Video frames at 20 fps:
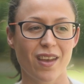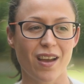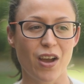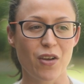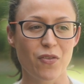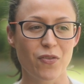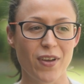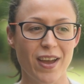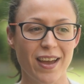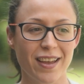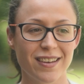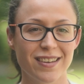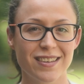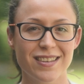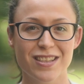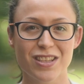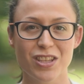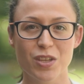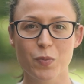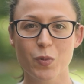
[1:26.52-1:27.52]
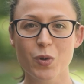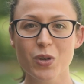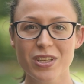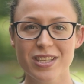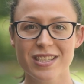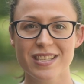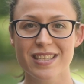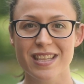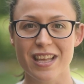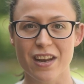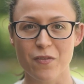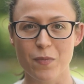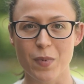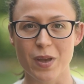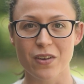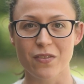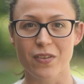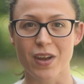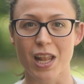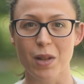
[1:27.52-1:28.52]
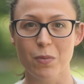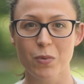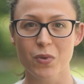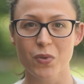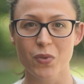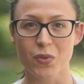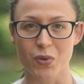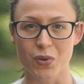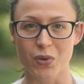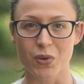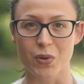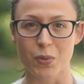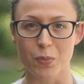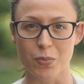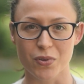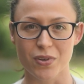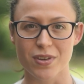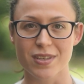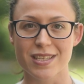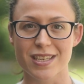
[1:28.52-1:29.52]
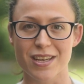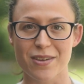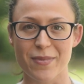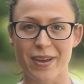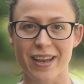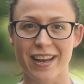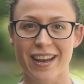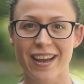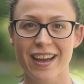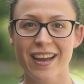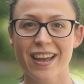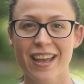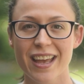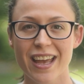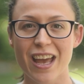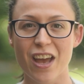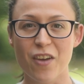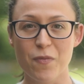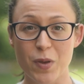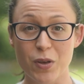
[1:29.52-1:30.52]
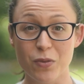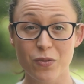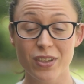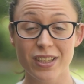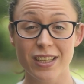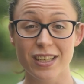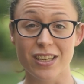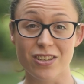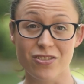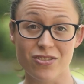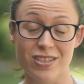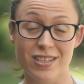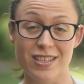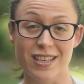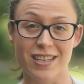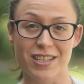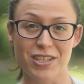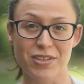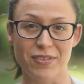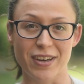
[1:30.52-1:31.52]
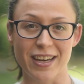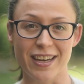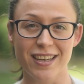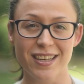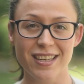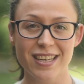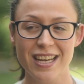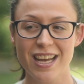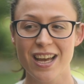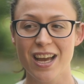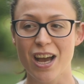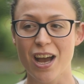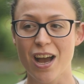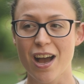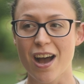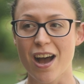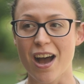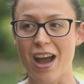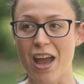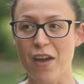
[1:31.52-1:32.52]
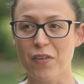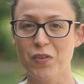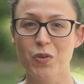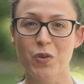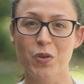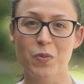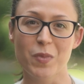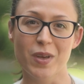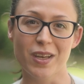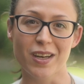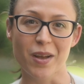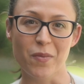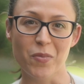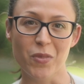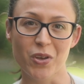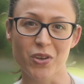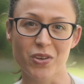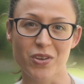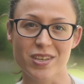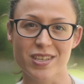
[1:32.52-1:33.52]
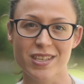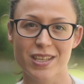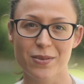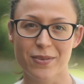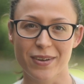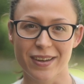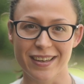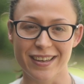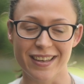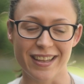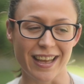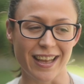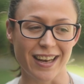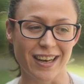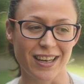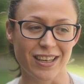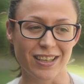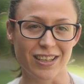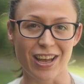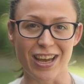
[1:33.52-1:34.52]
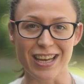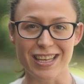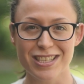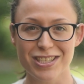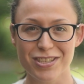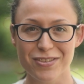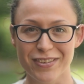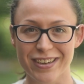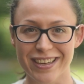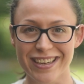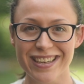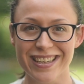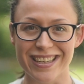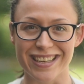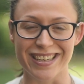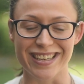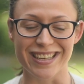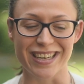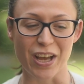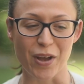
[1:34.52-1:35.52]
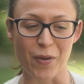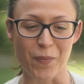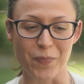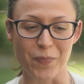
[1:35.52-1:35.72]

I found the books that have been available through Parousia Media have been really interesting to read. I have to admit I'm not usually one that likes to read and